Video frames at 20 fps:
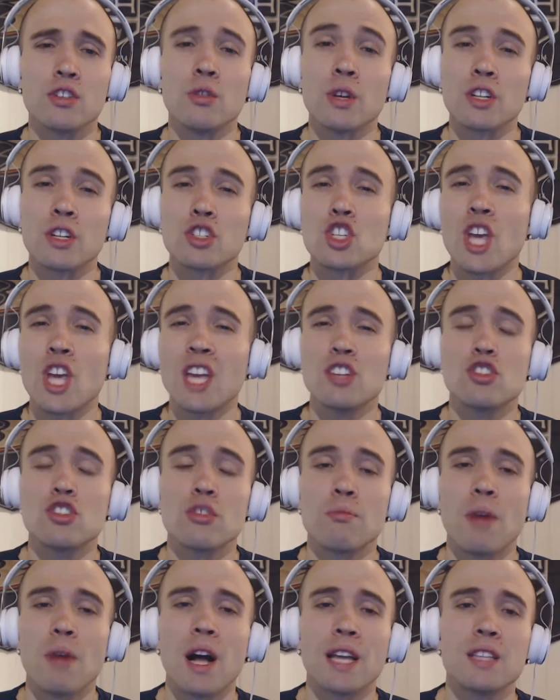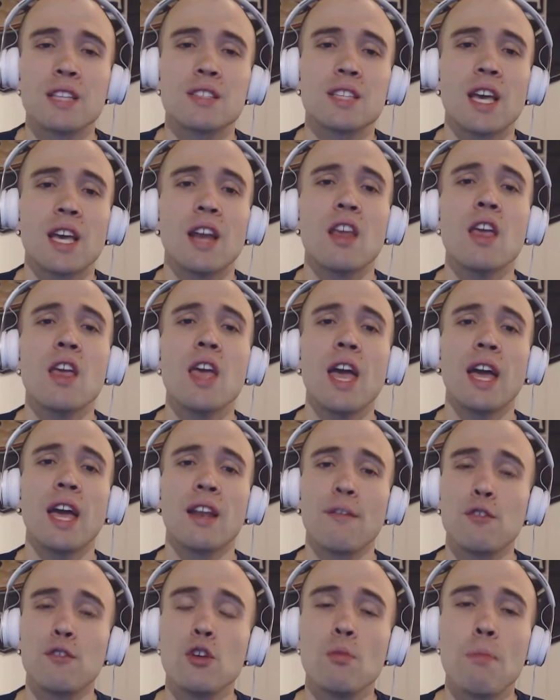It'll change your mindset, and
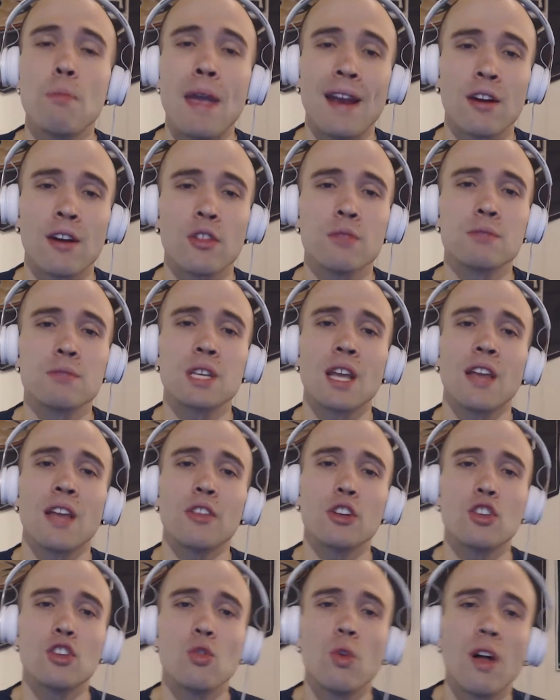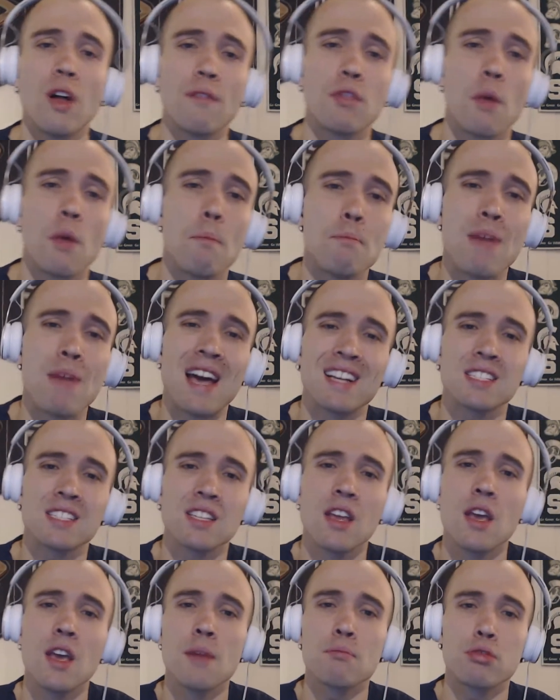if you pair them together, you will have the best
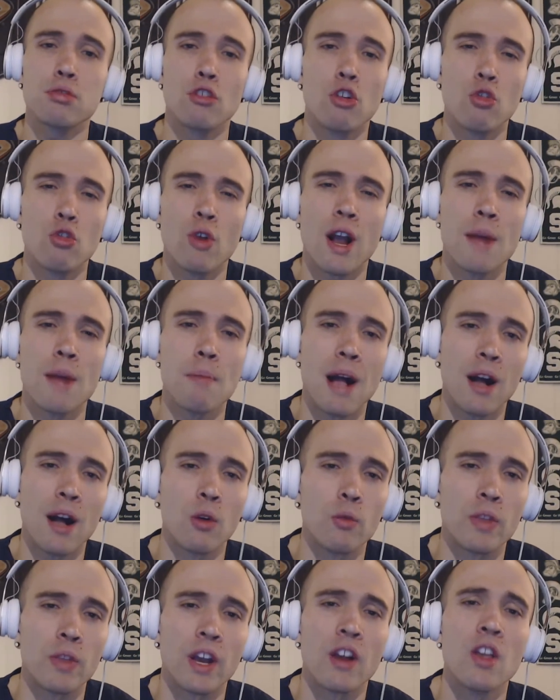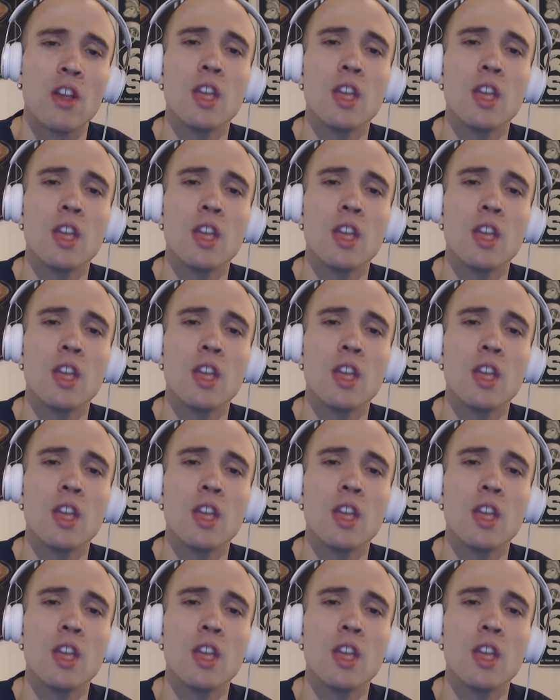program out there.